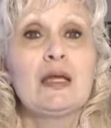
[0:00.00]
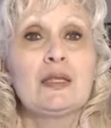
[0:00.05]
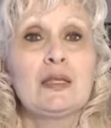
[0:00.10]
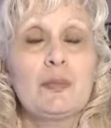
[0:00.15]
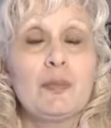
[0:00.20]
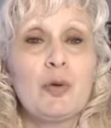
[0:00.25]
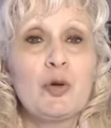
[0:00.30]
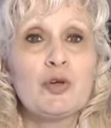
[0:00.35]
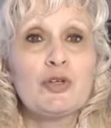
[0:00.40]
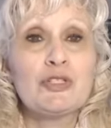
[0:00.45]
the
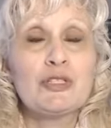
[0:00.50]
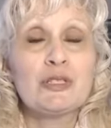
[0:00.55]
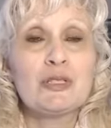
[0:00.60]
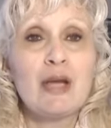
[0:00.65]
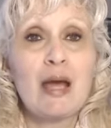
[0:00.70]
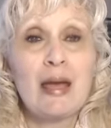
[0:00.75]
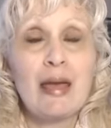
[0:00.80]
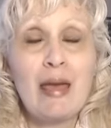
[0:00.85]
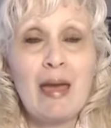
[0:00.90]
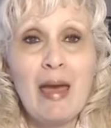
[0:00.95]
person
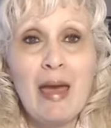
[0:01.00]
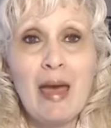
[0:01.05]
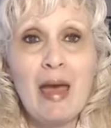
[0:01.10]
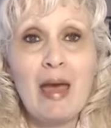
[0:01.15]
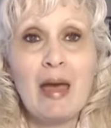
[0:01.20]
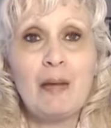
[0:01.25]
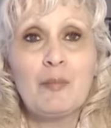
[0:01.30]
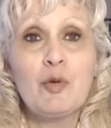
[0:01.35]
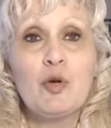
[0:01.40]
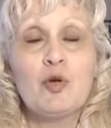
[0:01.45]
I
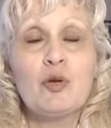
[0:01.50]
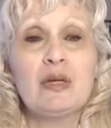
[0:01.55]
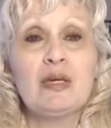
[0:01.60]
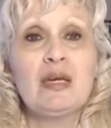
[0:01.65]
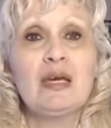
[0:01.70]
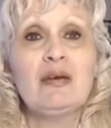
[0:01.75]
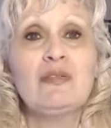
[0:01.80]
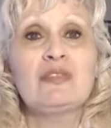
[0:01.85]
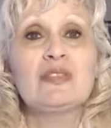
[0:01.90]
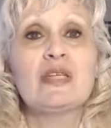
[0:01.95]
am who
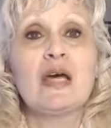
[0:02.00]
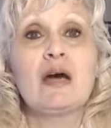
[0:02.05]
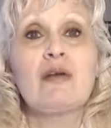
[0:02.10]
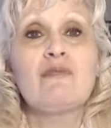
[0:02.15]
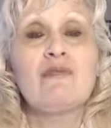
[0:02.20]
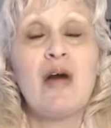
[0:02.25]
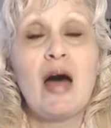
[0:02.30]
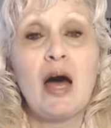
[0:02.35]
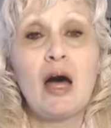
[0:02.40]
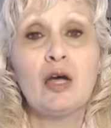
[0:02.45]
gives
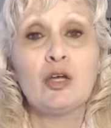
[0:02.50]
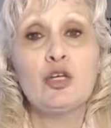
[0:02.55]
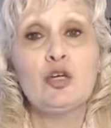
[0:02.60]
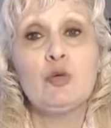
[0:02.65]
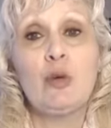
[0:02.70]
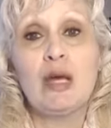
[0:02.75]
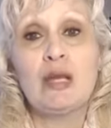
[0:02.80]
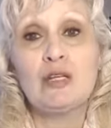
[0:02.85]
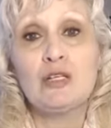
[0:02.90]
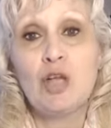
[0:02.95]

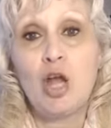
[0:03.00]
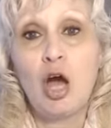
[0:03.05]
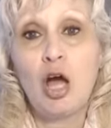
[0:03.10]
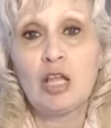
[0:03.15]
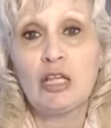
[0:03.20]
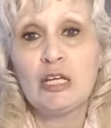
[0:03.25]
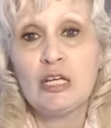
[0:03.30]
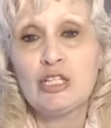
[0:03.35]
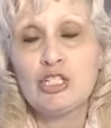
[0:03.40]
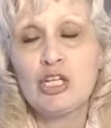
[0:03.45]
value and
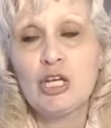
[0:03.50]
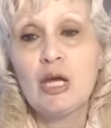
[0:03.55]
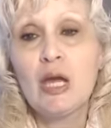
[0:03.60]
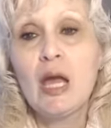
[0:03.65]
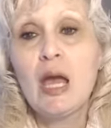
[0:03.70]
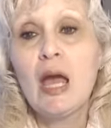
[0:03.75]
knowledge